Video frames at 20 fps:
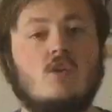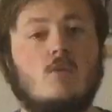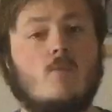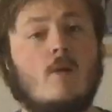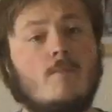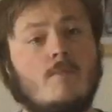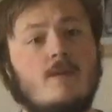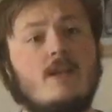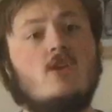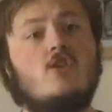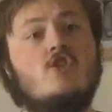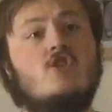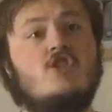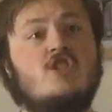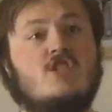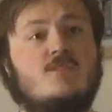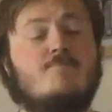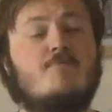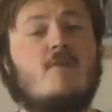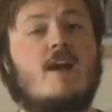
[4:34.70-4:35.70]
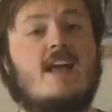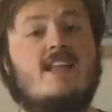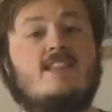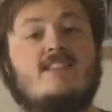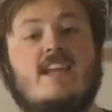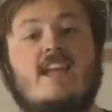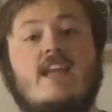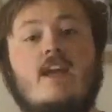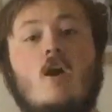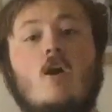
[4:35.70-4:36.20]
when we look at spread,
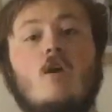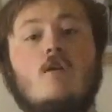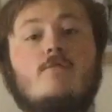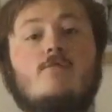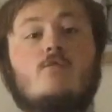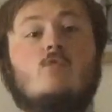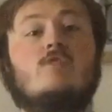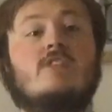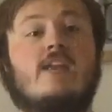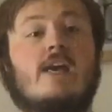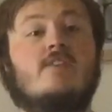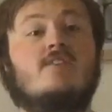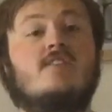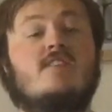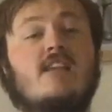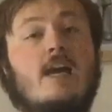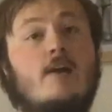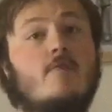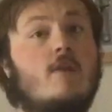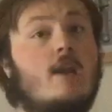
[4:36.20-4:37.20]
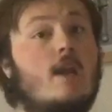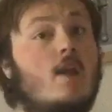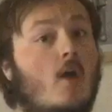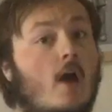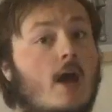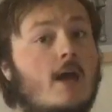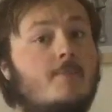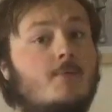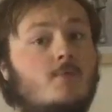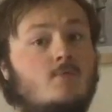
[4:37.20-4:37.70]
it overall tells us how
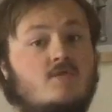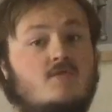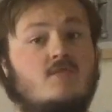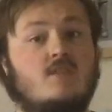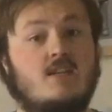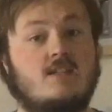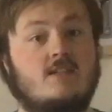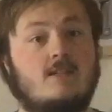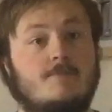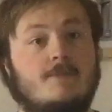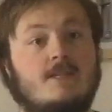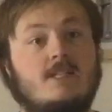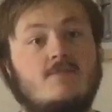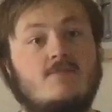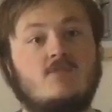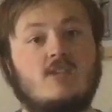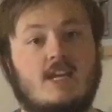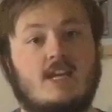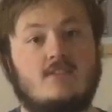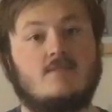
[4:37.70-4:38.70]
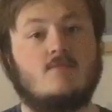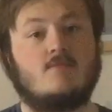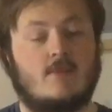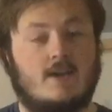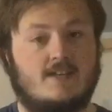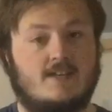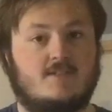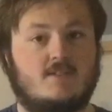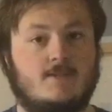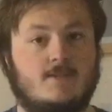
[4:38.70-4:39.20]
reliable a certain bit of data
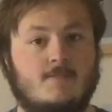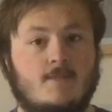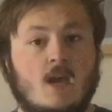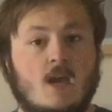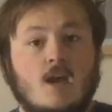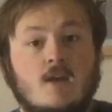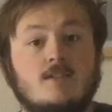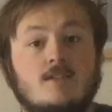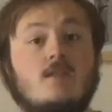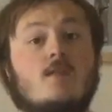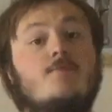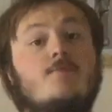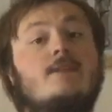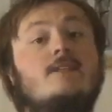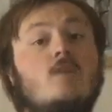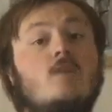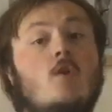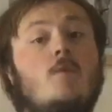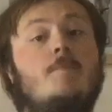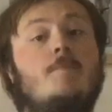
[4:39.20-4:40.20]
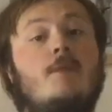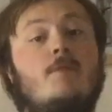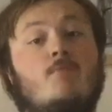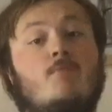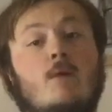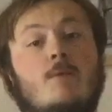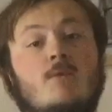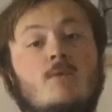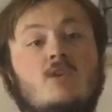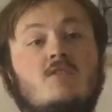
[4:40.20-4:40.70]
is. So for example, if
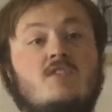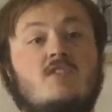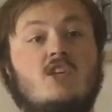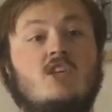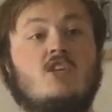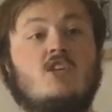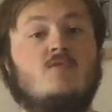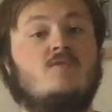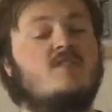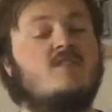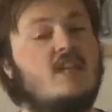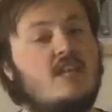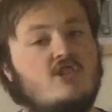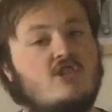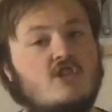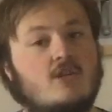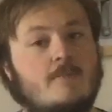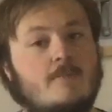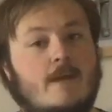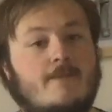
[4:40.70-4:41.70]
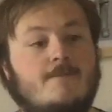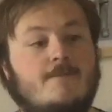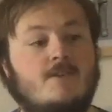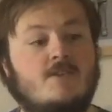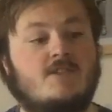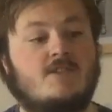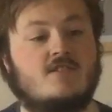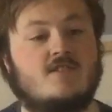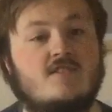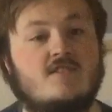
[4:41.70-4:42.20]
we were using a new teaching method
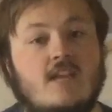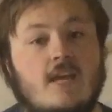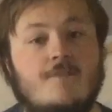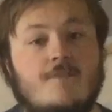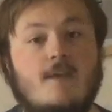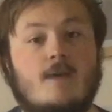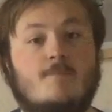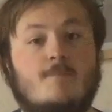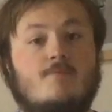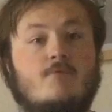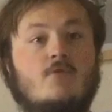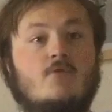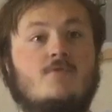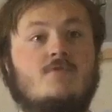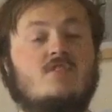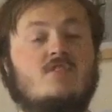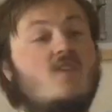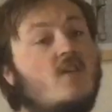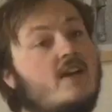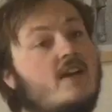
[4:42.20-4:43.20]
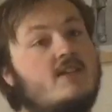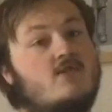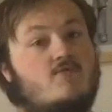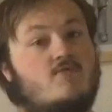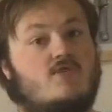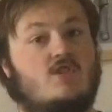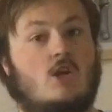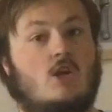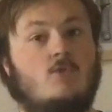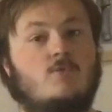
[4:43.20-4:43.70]
to see if it improves science
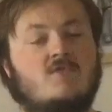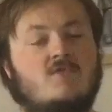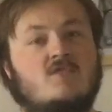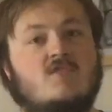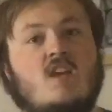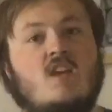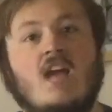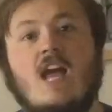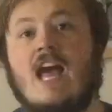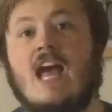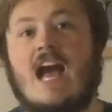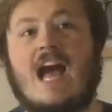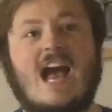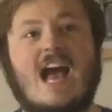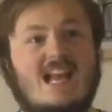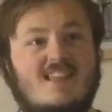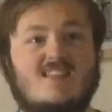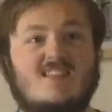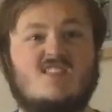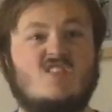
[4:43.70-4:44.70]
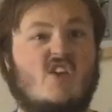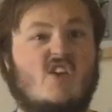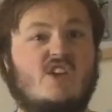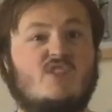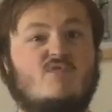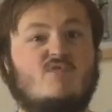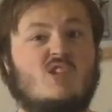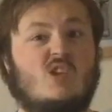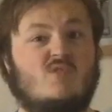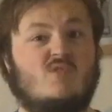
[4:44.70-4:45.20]
results, and the science
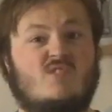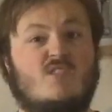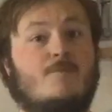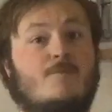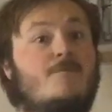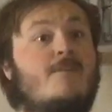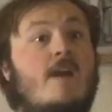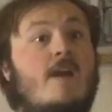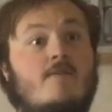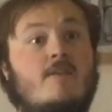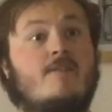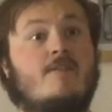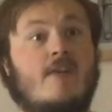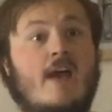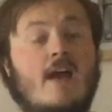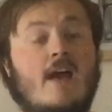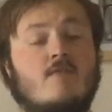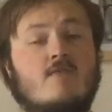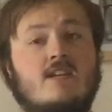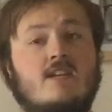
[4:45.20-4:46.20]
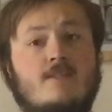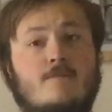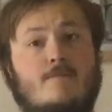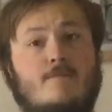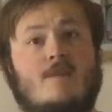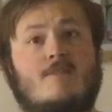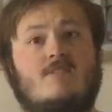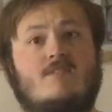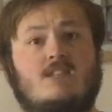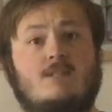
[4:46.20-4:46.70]
results are very varied and
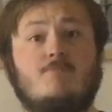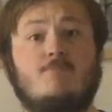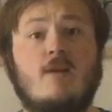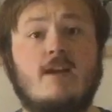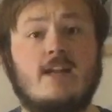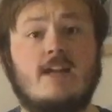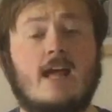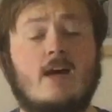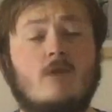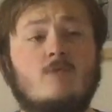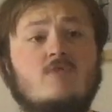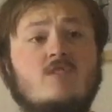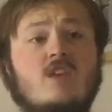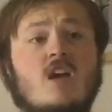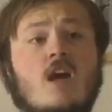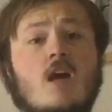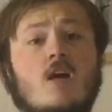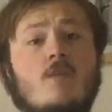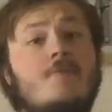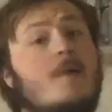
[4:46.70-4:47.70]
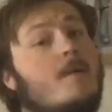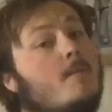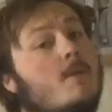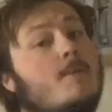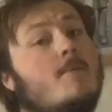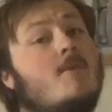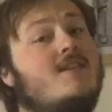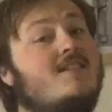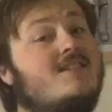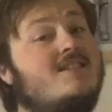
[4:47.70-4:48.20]
very spread out, then we
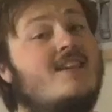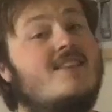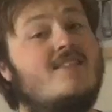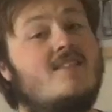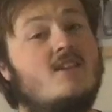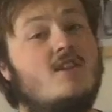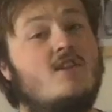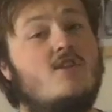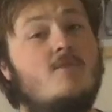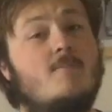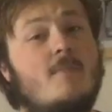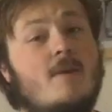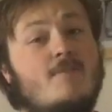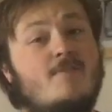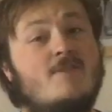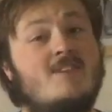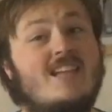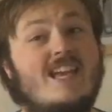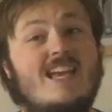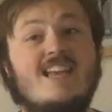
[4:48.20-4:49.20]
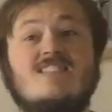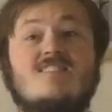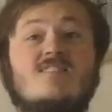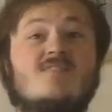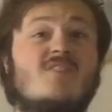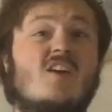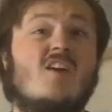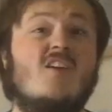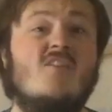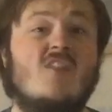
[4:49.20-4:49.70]
might say that the new method isn't
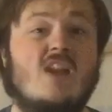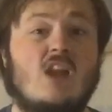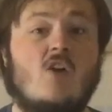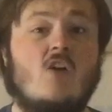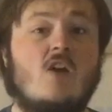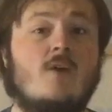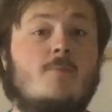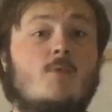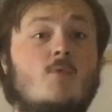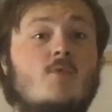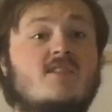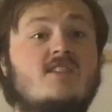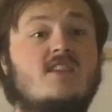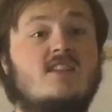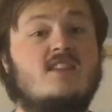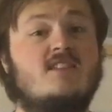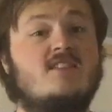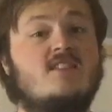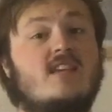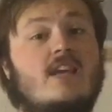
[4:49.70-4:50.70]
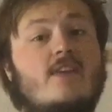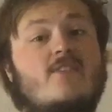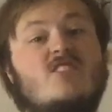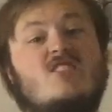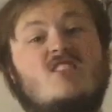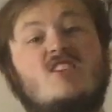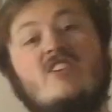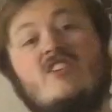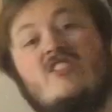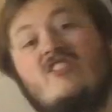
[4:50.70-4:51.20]
very reliable because it doesn't give us a
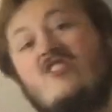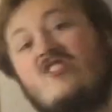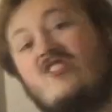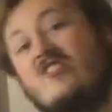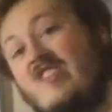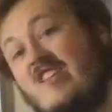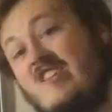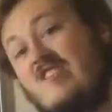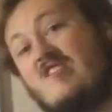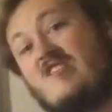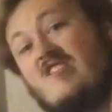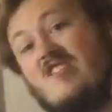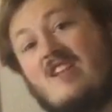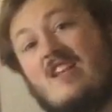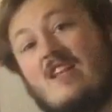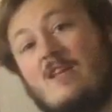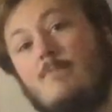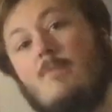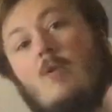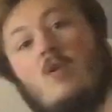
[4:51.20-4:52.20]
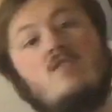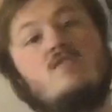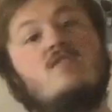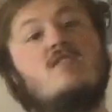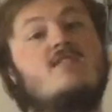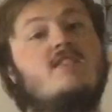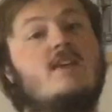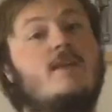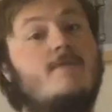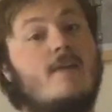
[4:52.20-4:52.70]
consistently
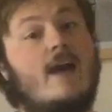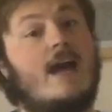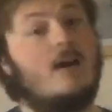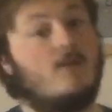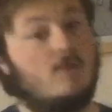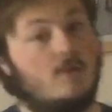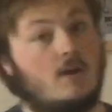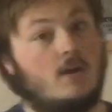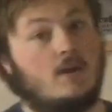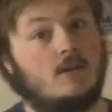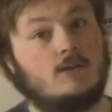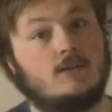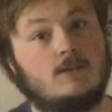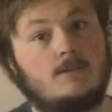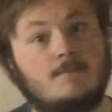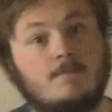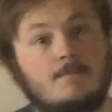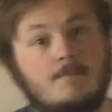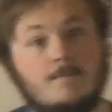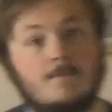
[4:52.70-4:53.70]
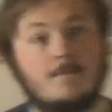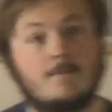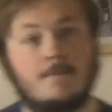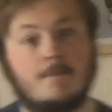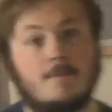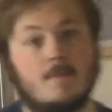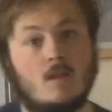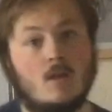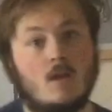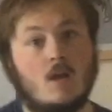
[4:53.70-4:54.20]
positive outlook.
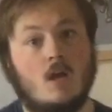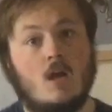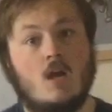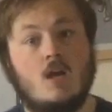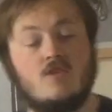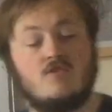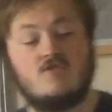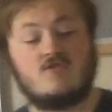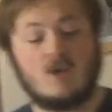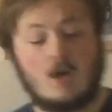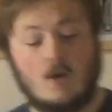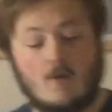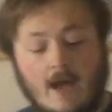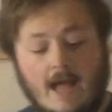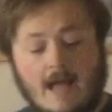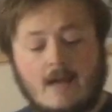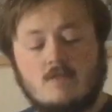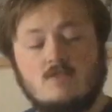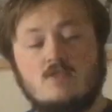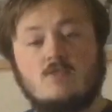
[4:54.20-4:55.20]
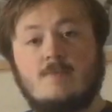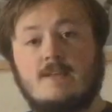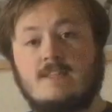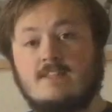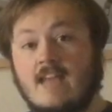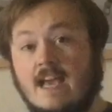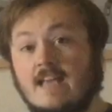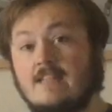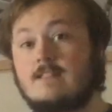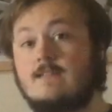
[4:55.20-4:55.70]
So how do we
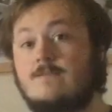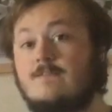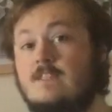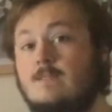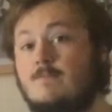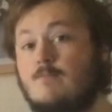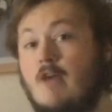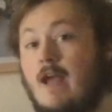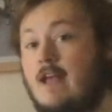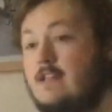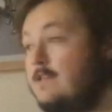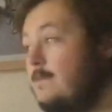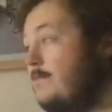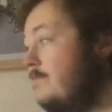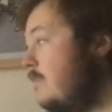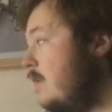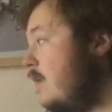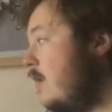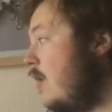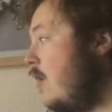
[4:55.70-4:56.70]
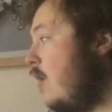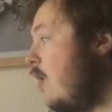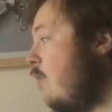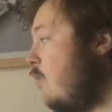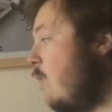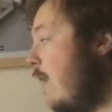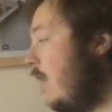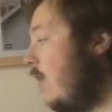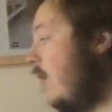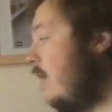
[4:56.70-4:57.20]
test for spread?
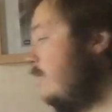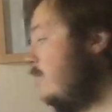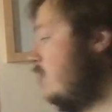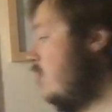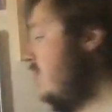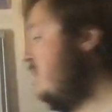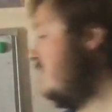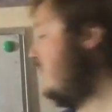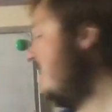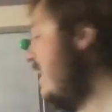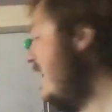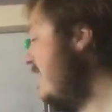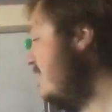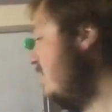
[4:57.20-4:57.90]
Well, I've got a set